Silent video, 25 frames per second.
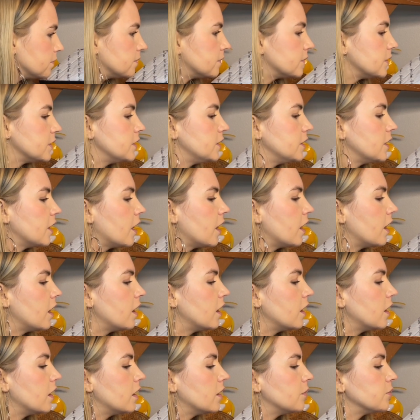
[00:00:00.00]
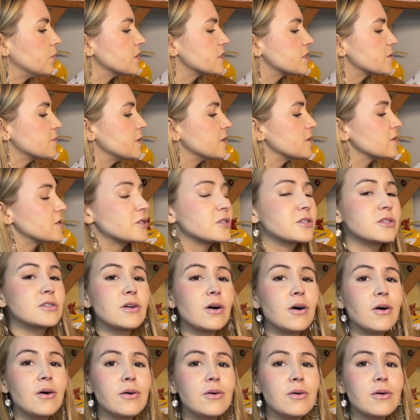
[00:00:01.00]
Yum, this smells
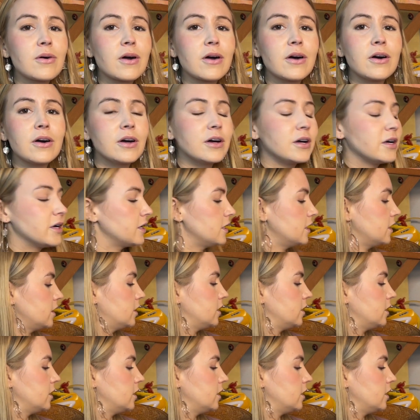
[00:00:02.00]
so good.